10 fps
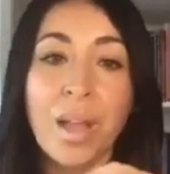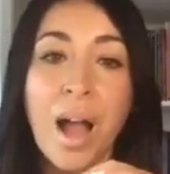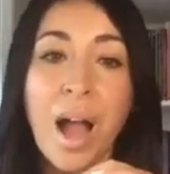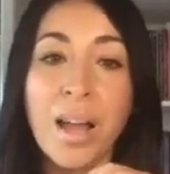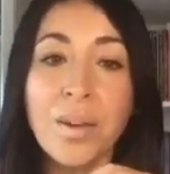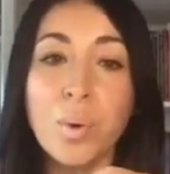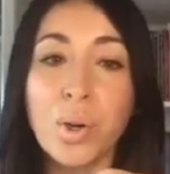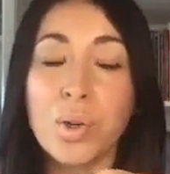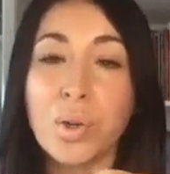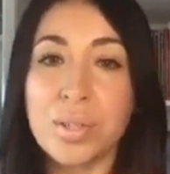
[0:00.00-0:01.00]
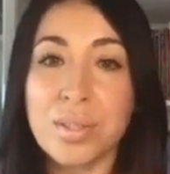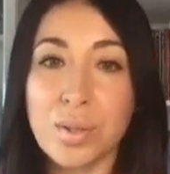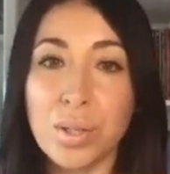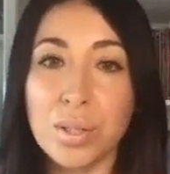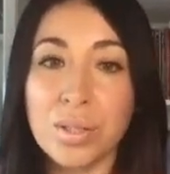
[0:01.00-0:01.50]
I wore
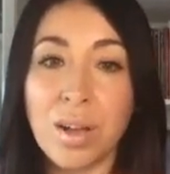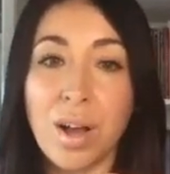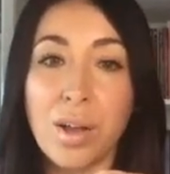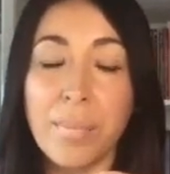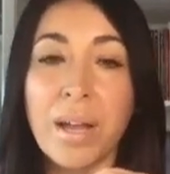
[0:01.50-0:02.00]
crystals on my